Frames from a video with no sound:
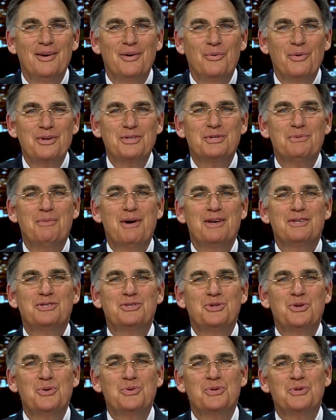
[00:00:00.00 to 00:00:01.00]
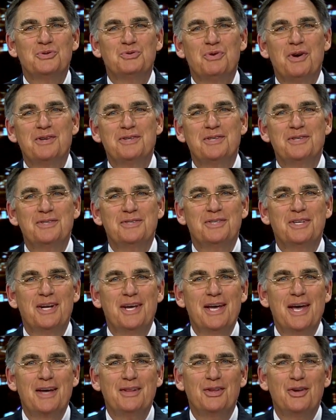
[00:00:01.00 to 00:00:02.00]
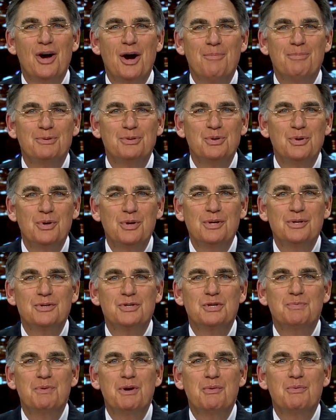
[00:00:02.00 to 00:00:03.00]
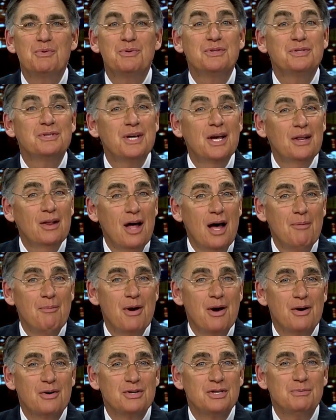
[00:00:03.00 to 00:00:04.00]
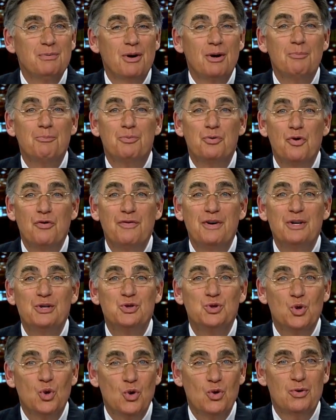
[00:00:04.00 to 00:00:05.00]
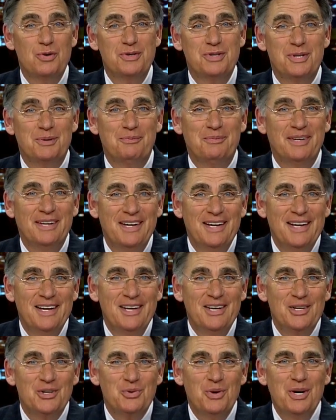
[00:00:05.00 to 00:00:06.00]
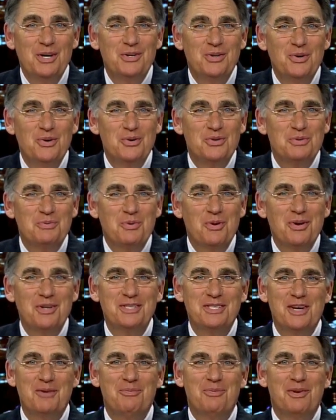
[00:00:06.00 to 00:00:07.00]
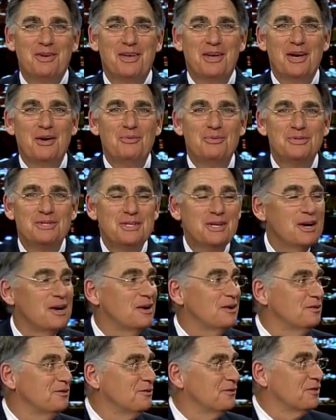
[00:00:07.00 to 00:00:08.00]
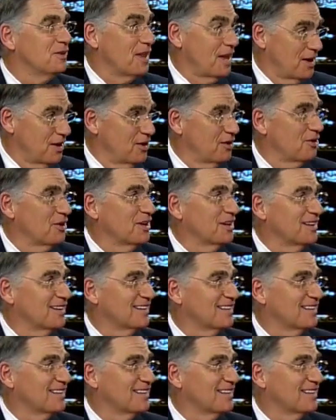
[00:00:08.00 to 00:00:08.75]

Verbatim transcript: Western Massachusetts residents today had the opportunity to speak with state lawmakers about improving tourism. 22 News reporter Dave McKay was there for that hearing.